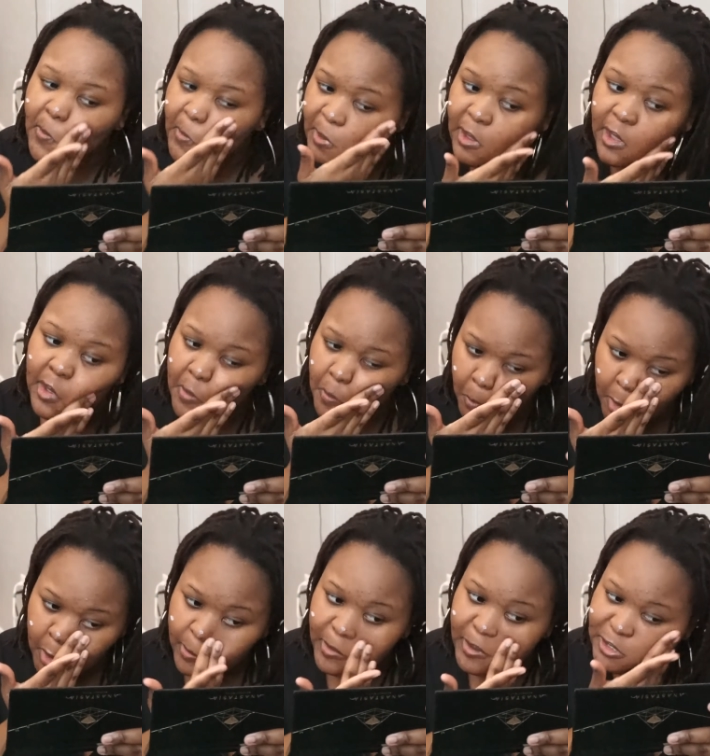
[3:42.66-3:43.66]
Yeah,
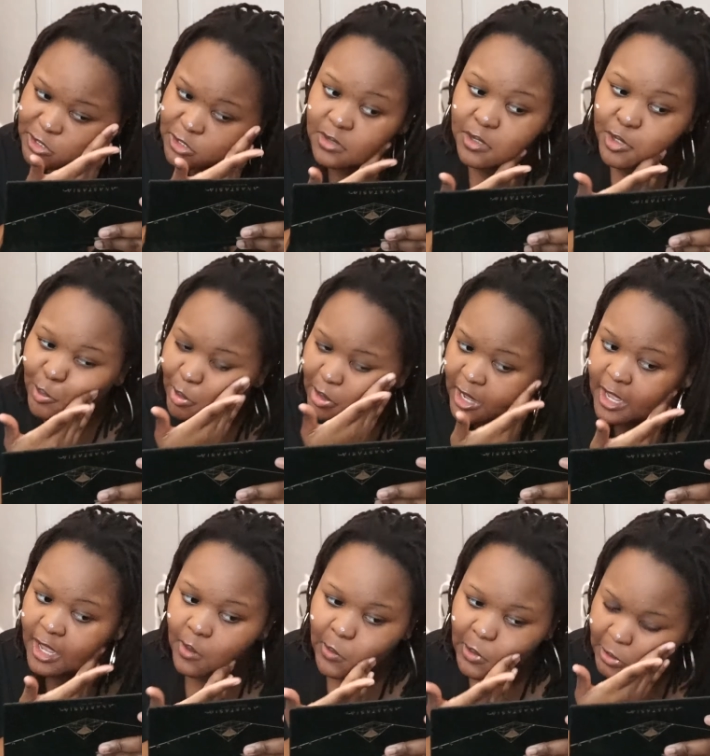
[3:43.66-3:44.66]
pretty much only apply
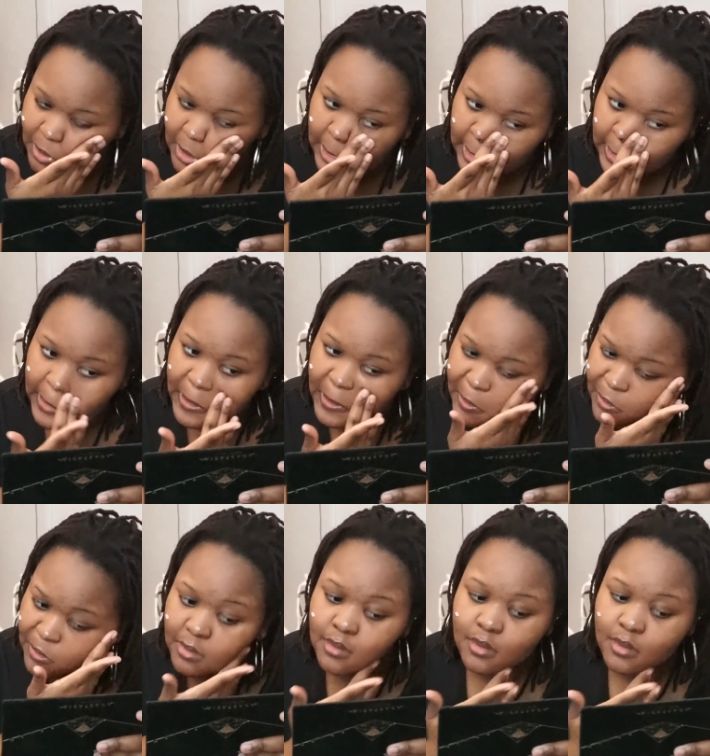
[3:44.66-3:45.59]
it where you need it.